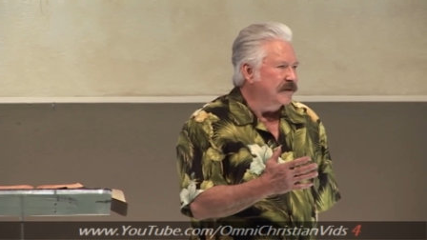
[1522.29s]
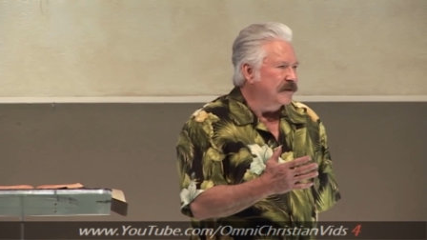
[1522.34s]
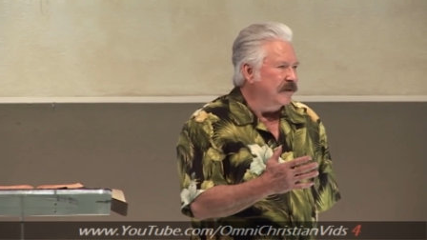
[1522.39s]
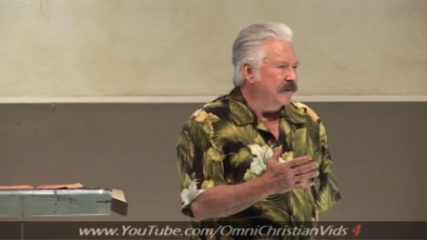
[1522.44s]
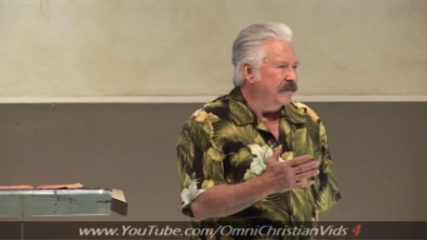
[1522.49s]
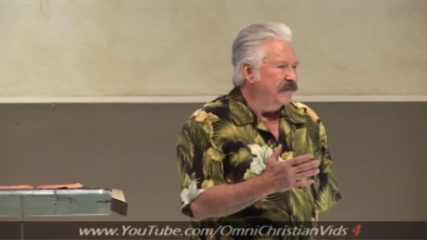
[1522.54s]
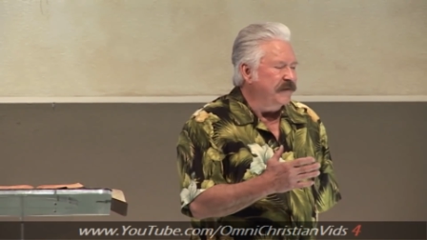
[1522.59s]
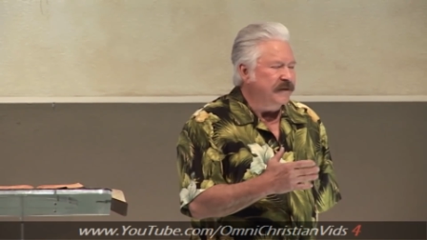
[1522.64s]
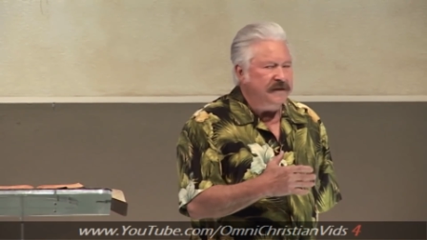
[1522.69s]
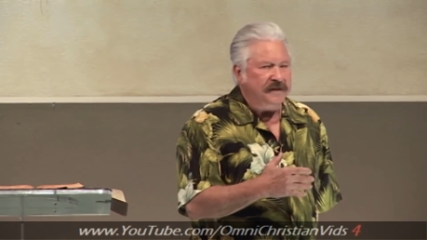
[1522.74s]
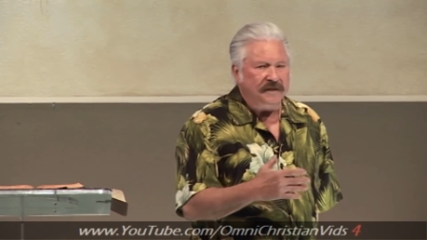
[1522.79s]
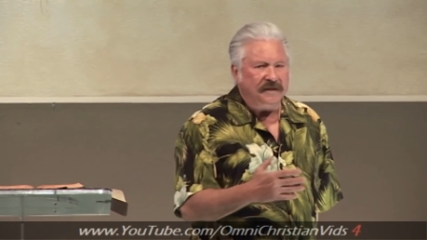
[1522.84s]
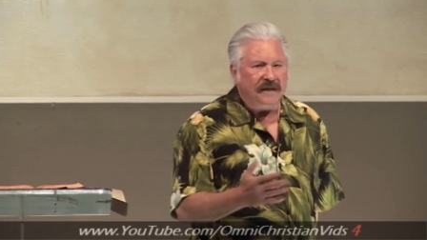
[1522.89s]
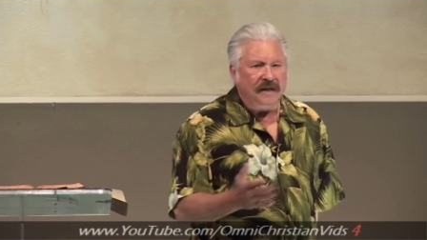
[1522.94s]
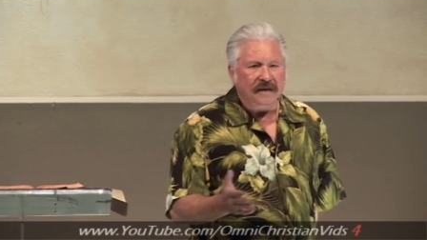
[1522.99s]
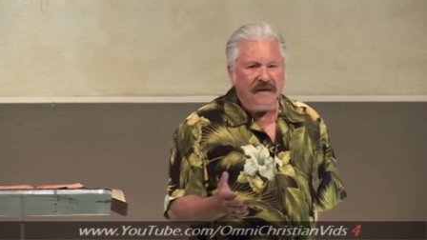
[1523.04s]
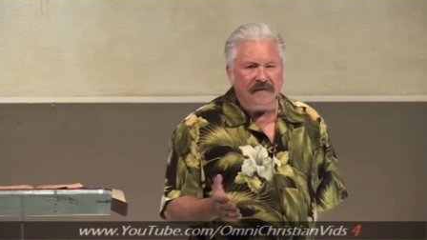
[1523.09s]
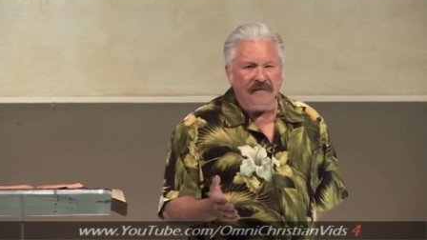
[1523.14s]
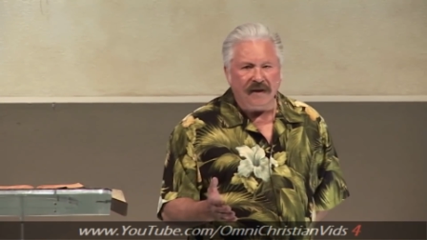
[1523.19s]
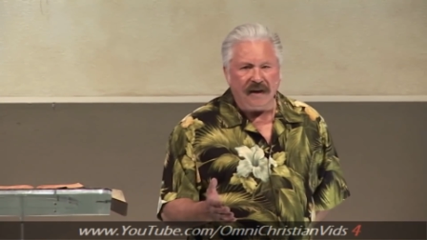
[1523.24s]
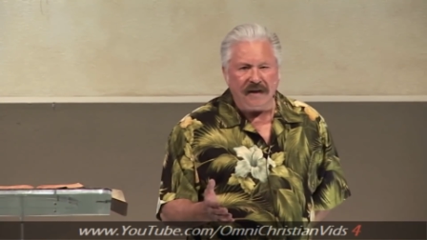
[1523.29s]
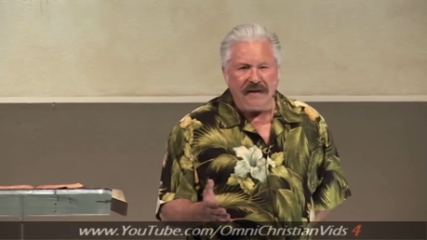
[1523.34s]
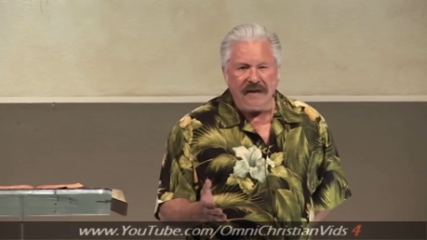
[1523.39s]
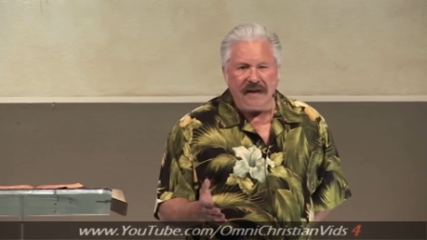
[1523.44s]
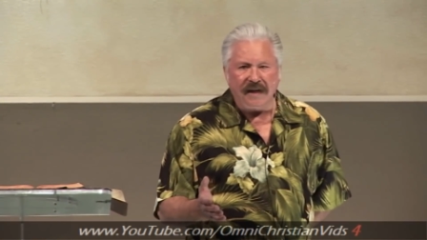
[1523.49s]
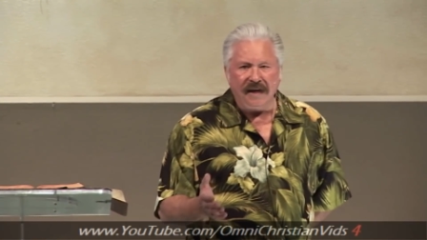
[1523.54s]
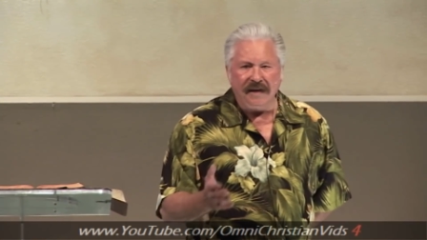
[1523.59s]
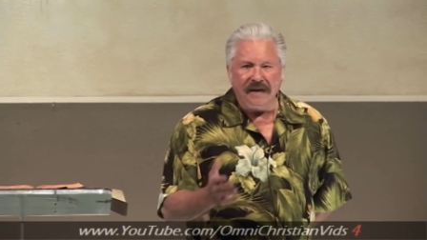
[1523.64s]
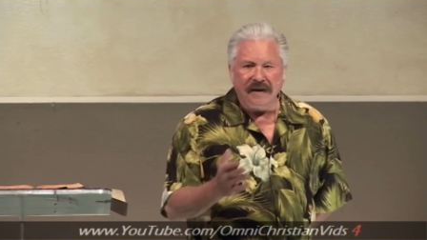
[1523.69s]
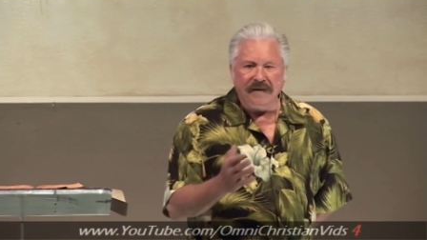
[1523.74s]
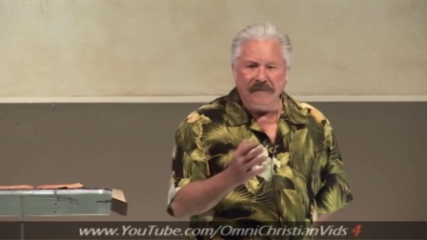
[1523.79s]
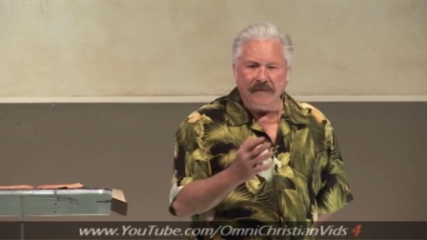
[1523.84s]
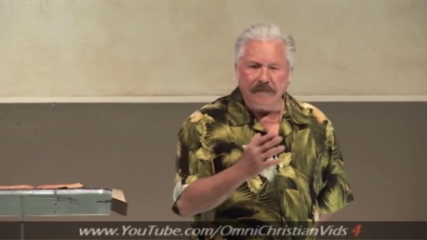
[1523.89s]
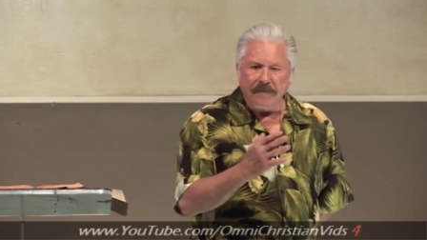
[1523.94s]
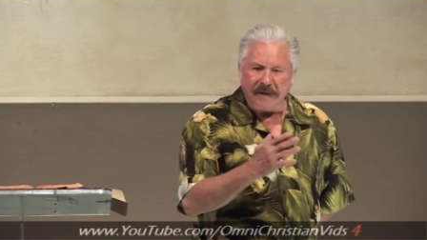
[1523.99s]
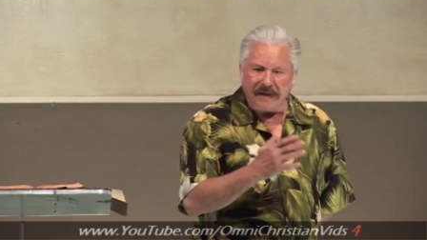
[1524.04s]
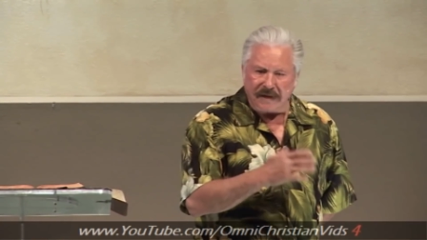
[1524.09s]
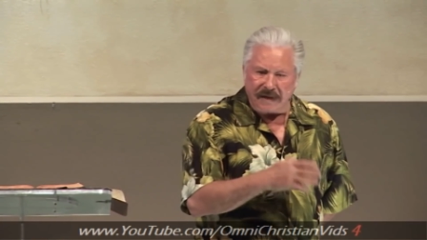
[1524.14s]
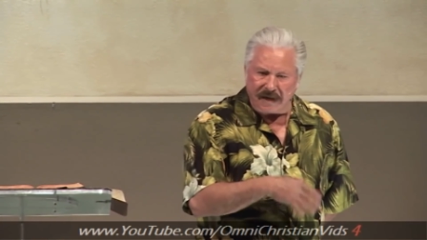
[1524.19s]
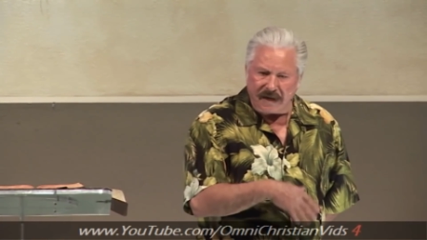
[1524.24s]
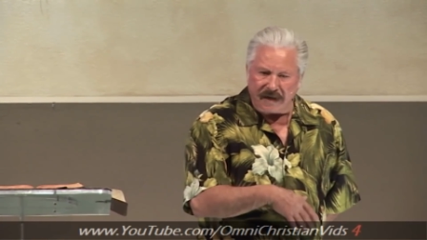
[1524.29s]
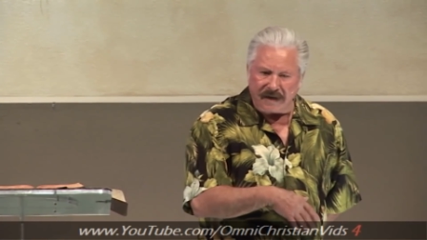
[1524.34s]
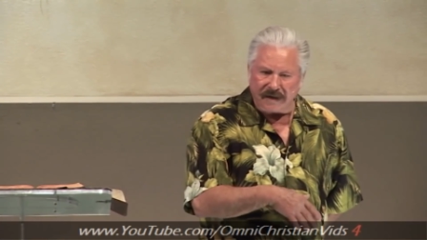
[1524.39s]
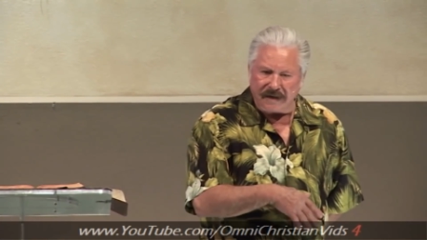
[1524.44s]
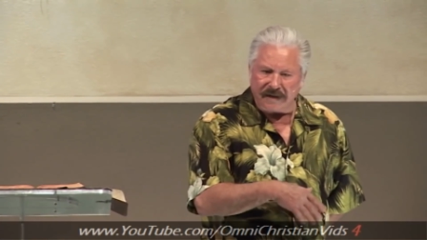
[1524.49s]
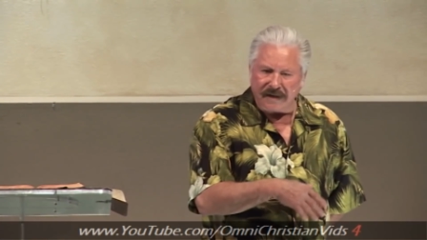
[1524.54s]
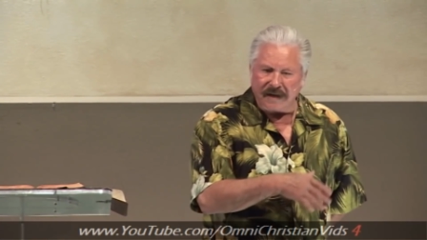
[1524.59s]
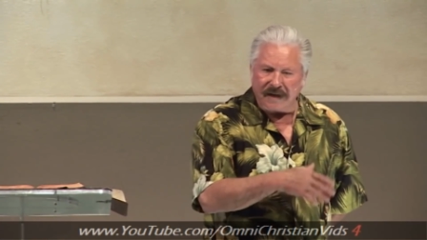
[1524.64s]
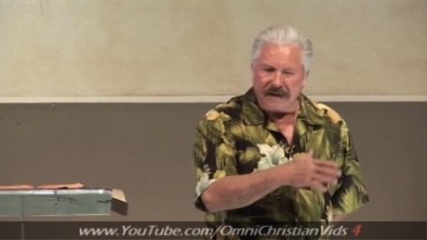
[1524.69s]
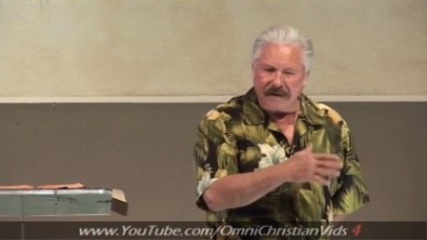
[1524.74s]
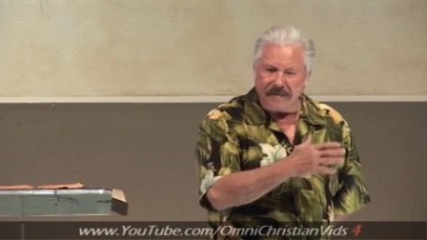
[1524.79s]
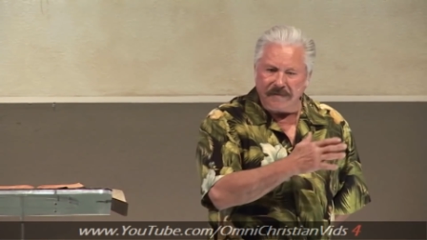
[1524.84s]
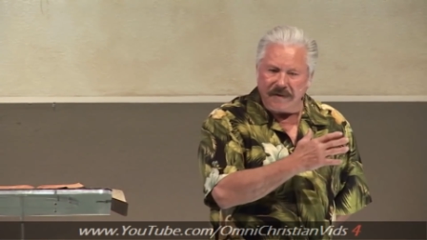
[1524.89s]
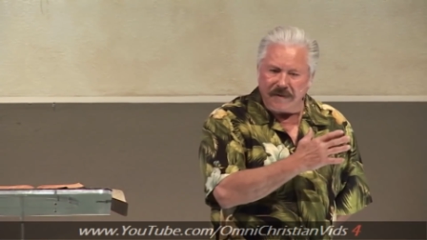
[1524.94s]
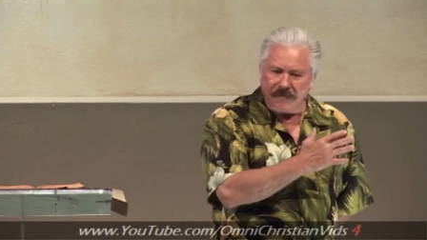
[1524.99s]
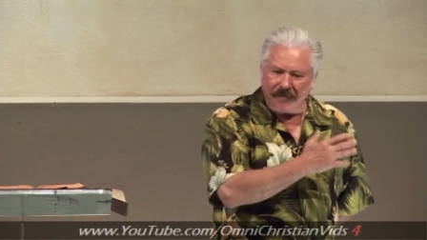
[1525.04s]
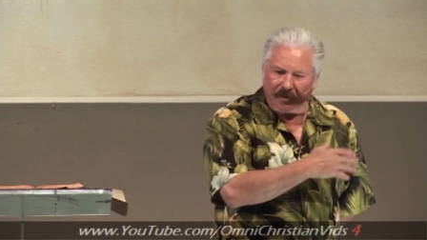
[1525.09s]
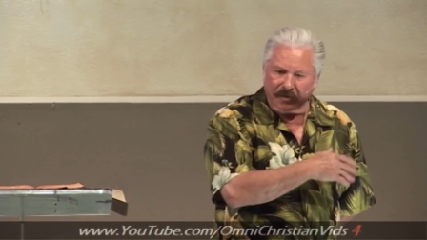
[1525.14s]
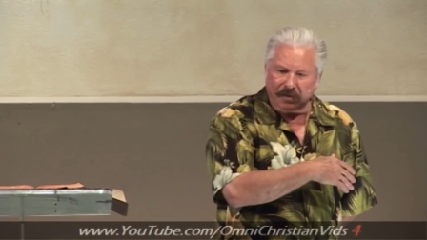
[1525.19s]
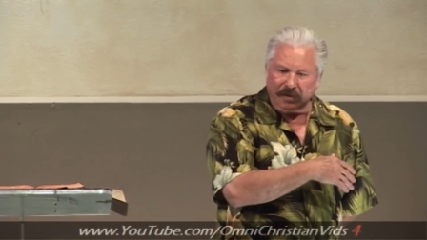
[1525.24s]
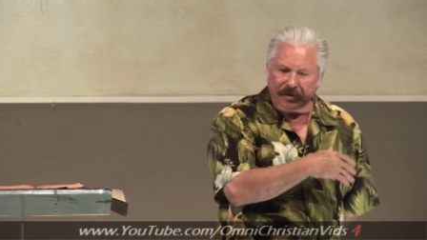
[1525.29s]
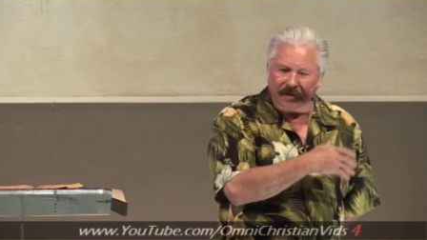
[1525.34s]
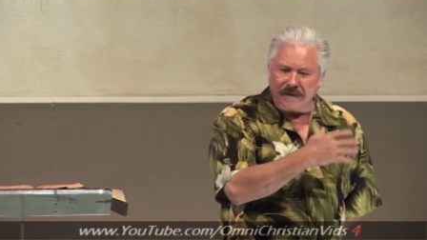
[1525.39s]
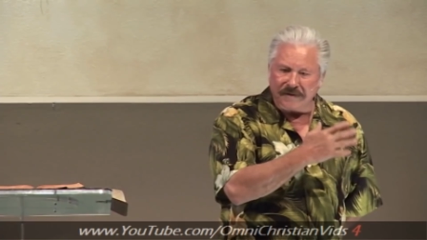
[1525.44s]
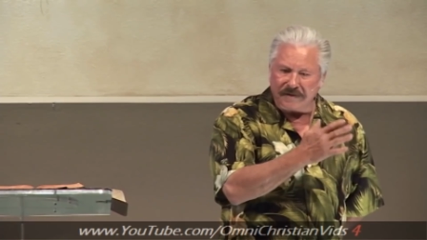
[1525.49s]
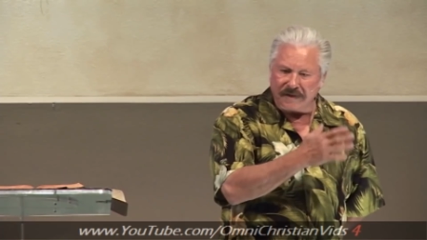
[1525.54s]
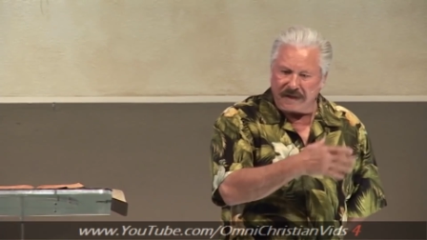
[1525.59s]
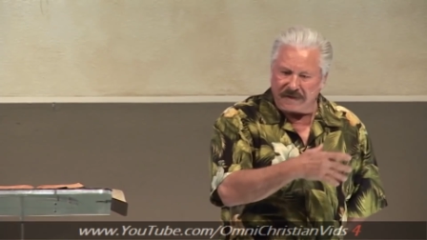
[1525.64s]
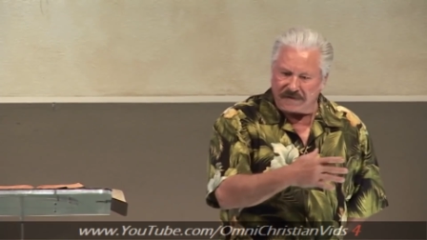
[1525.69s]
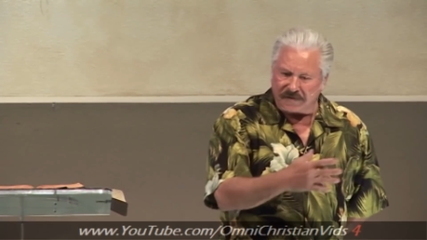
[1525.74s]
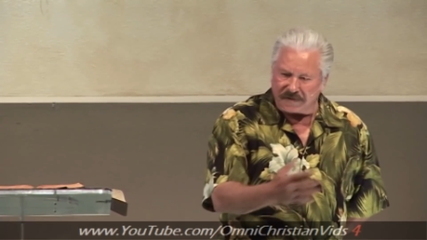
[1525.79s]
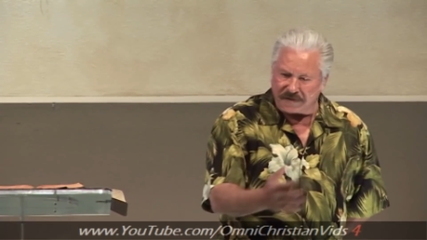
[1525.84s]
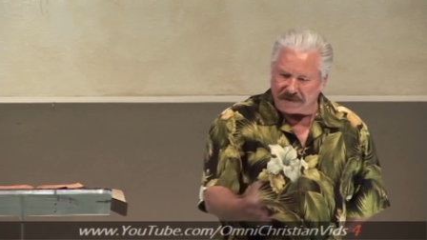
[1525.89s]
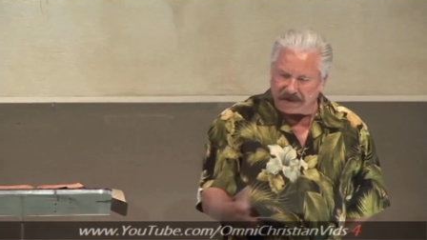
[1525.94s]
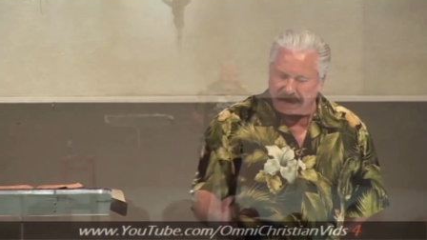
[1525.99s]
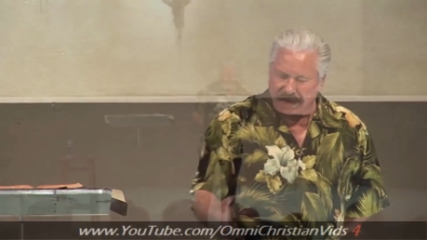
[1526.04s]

So if he's the son of God, he had to have a beginning, he had to be born, etc.,